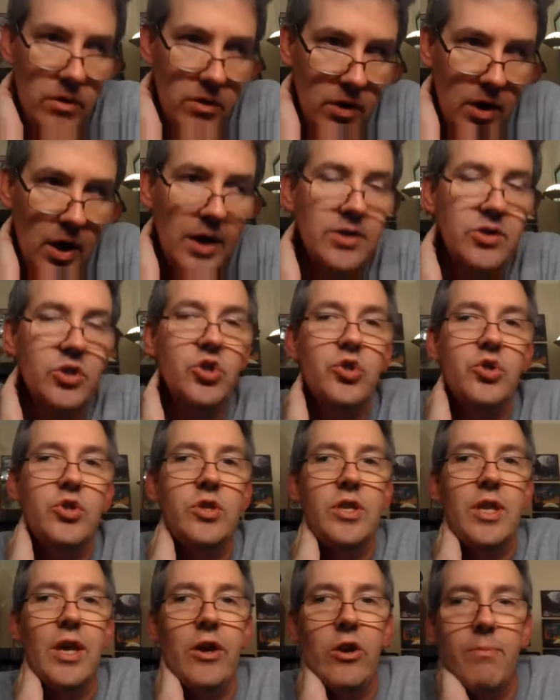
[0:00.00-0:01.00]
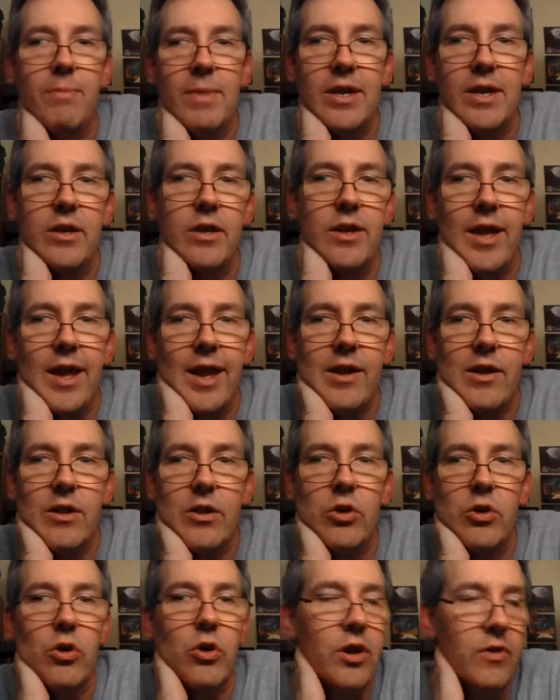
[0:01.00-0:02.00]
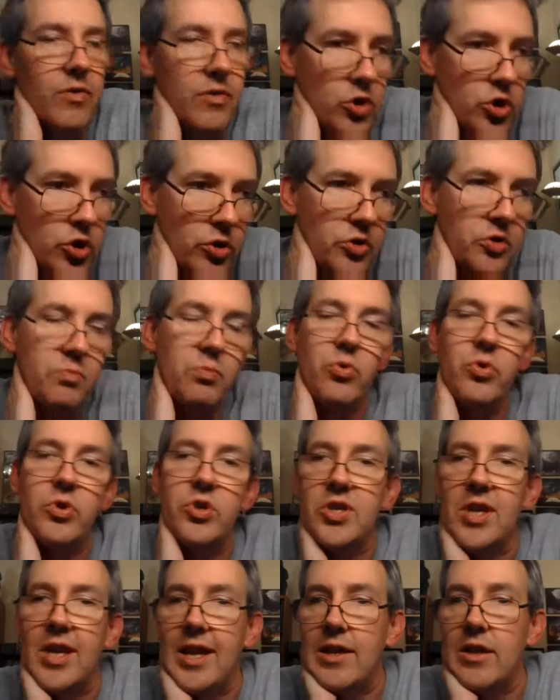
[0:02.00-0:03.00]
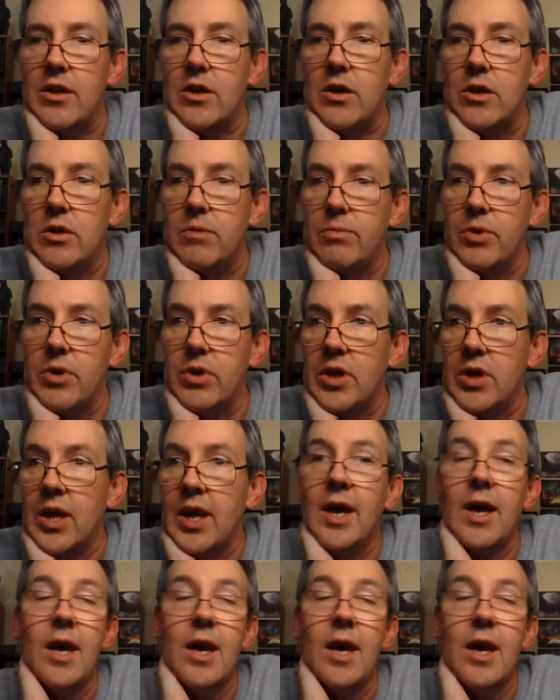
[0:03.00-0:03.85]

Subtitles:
not just the Iron Maiden catalog and the Judas Priest catalog, but